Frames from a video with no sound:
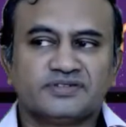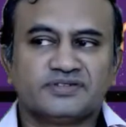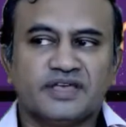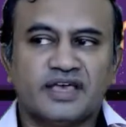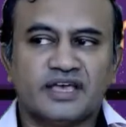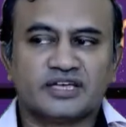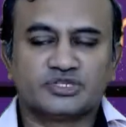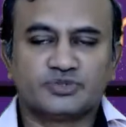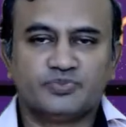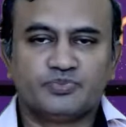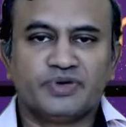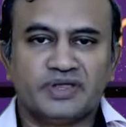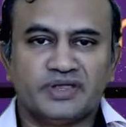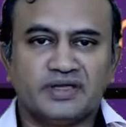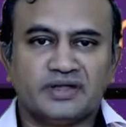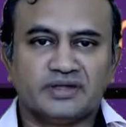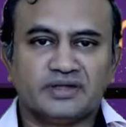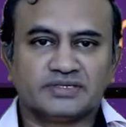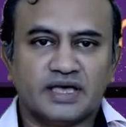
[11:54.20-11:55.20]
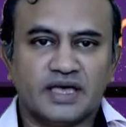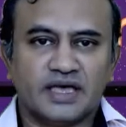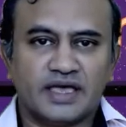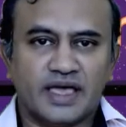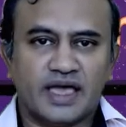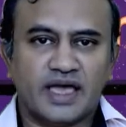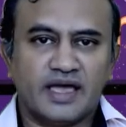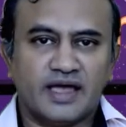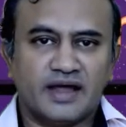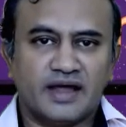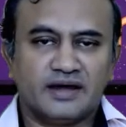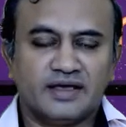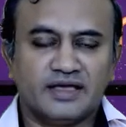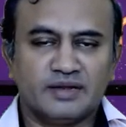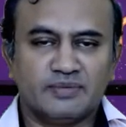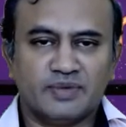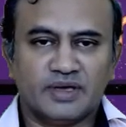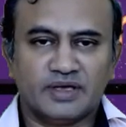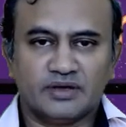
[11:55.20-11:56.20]
experience I had
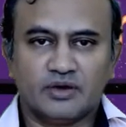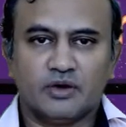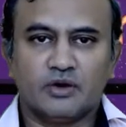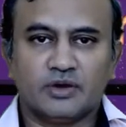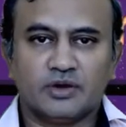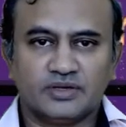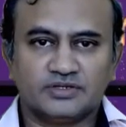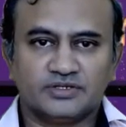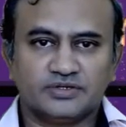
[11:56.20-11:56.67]
in my college.